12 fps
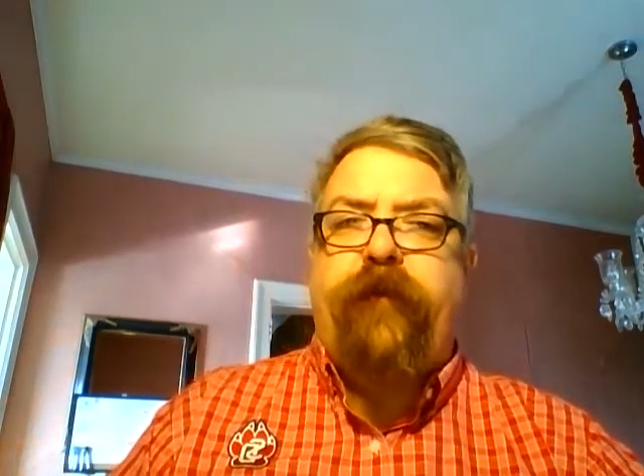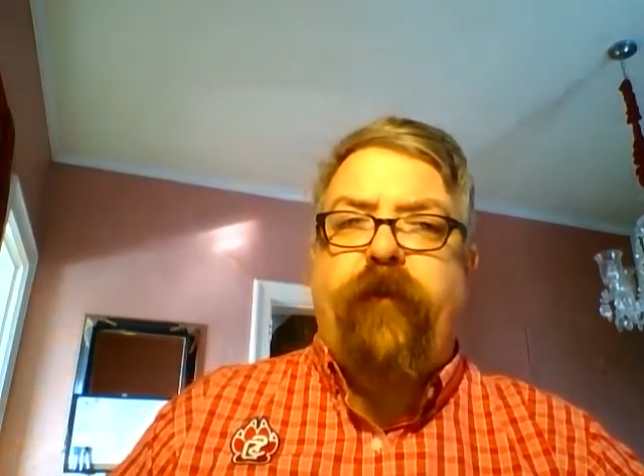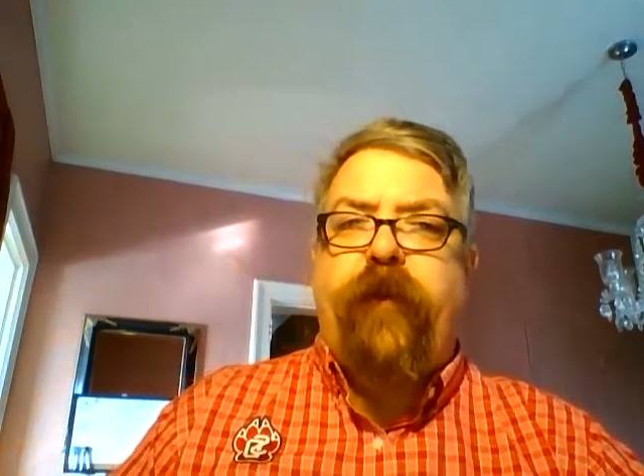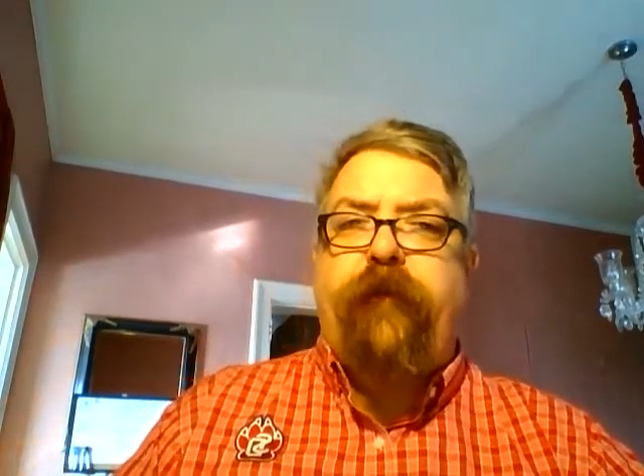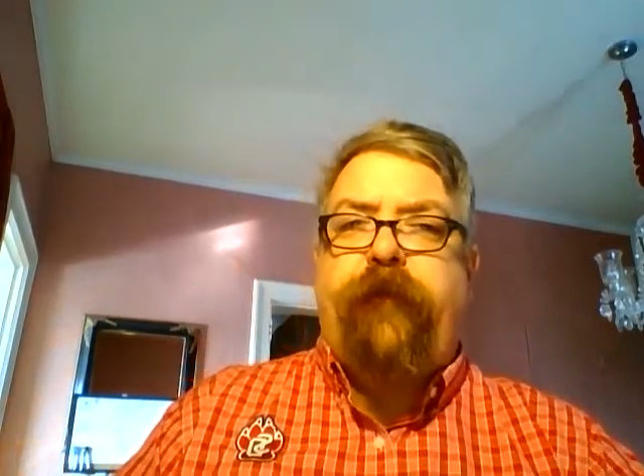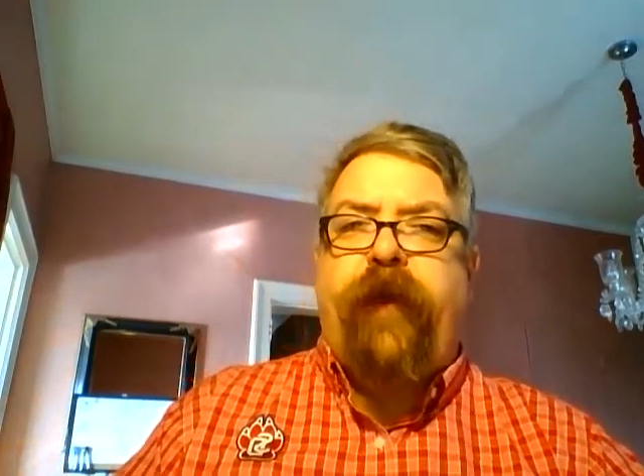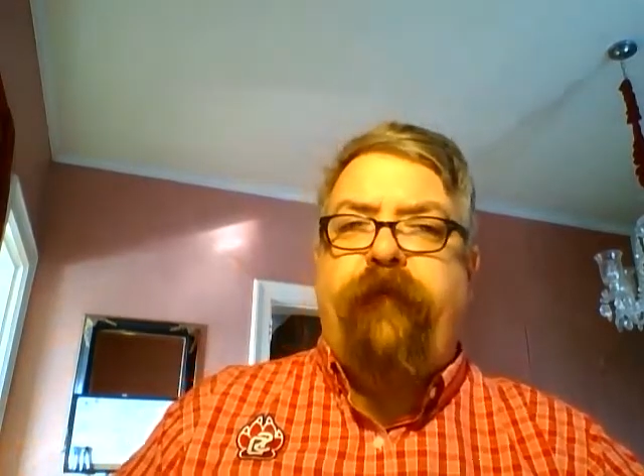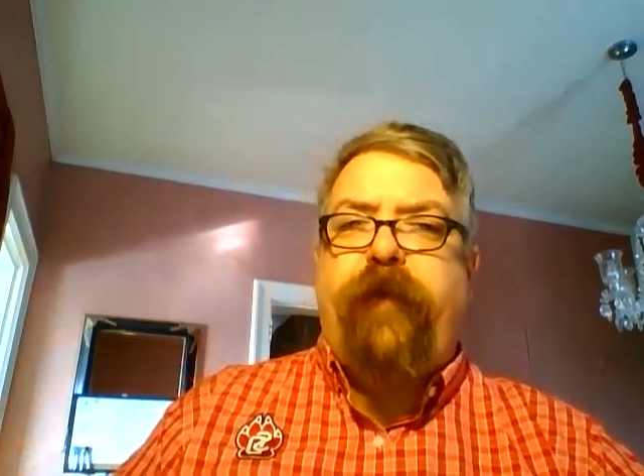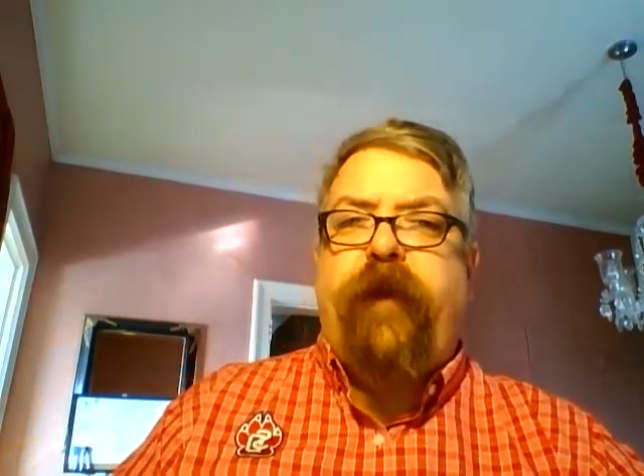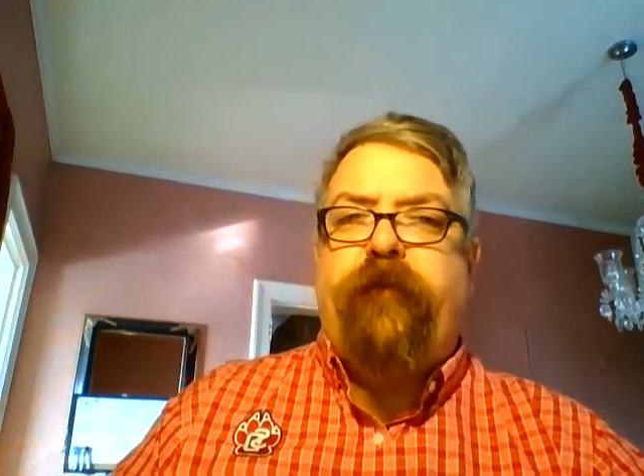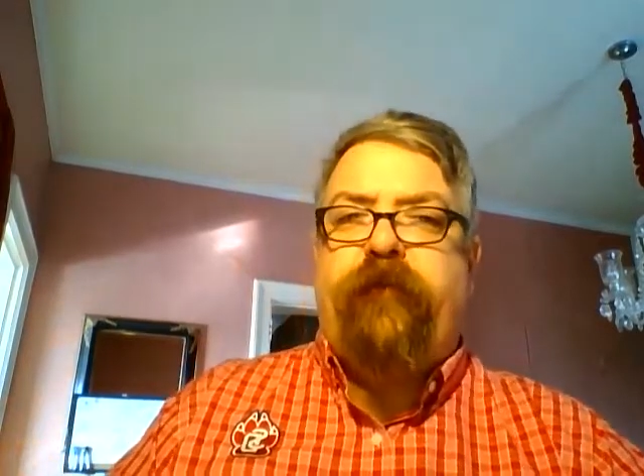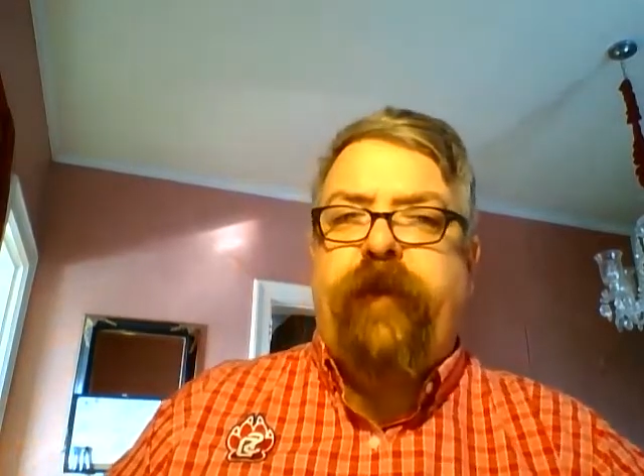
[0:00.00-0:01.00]

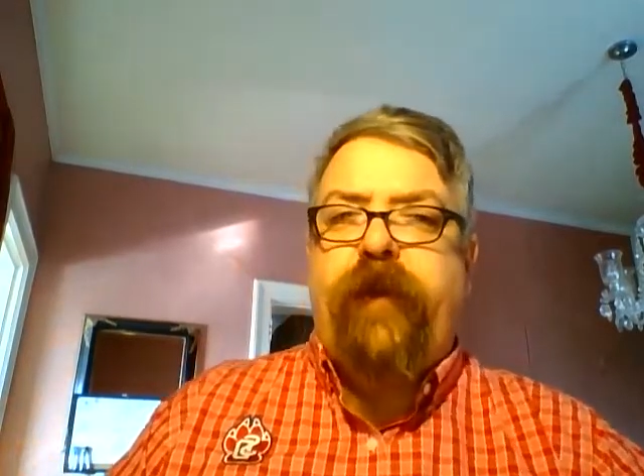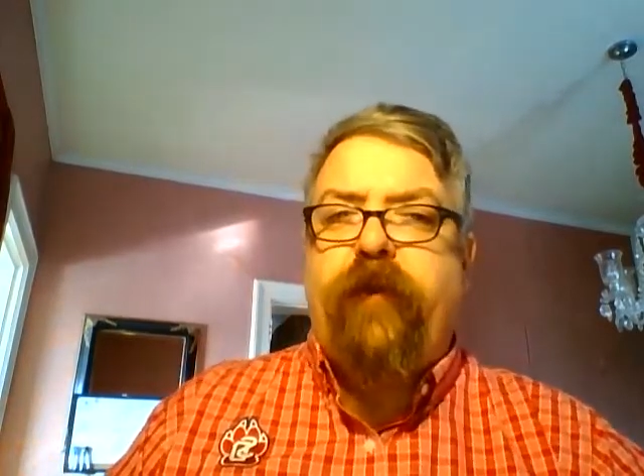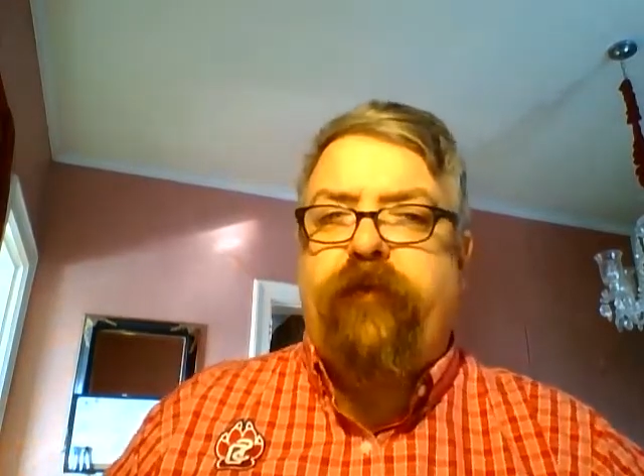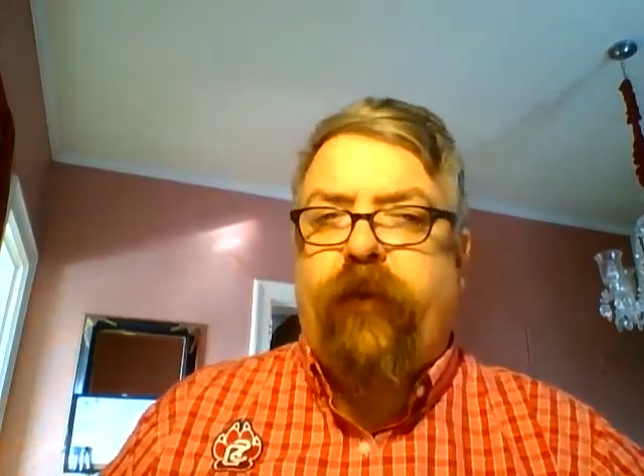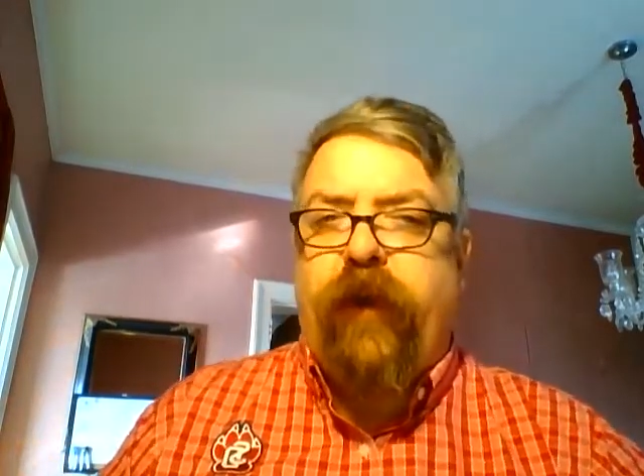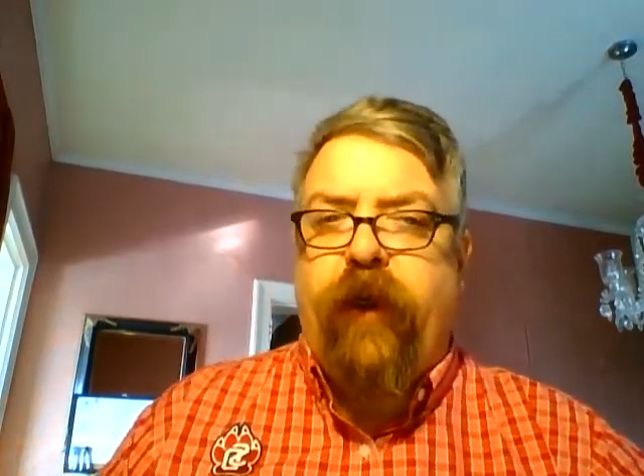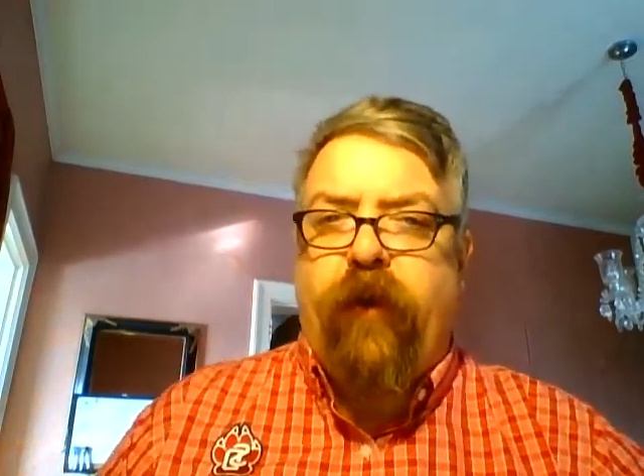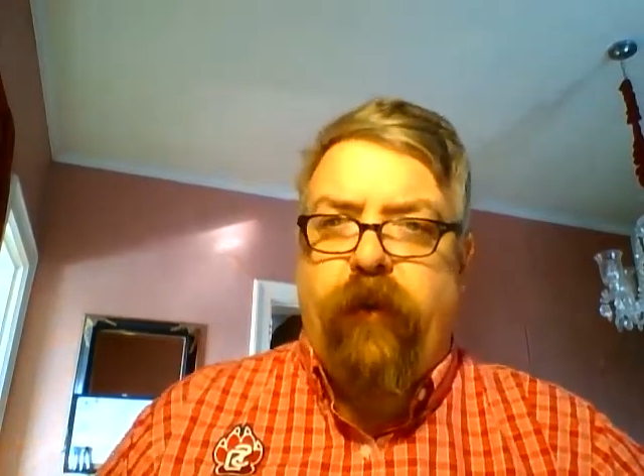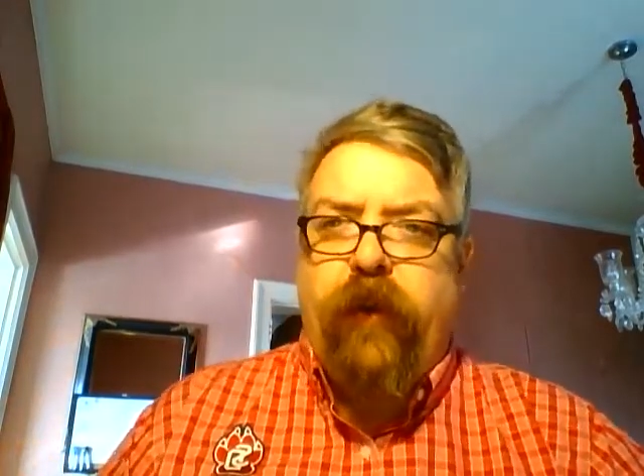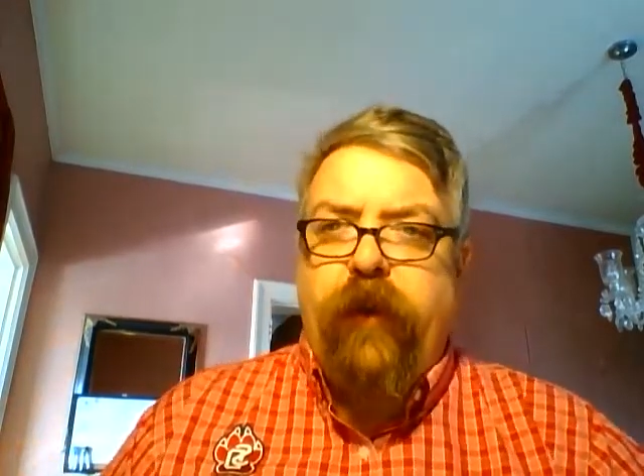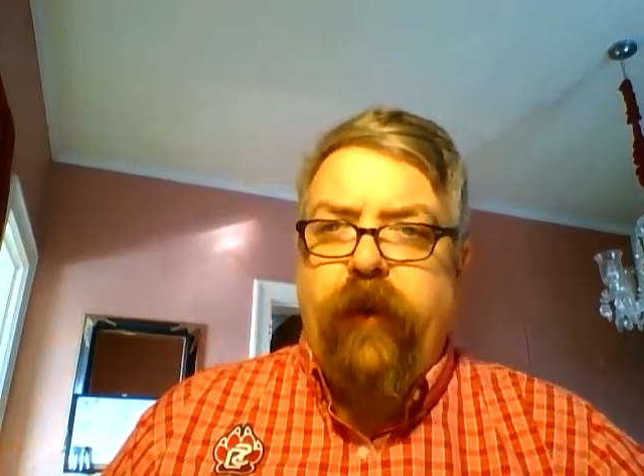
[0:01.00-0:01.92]
35,000 years ago.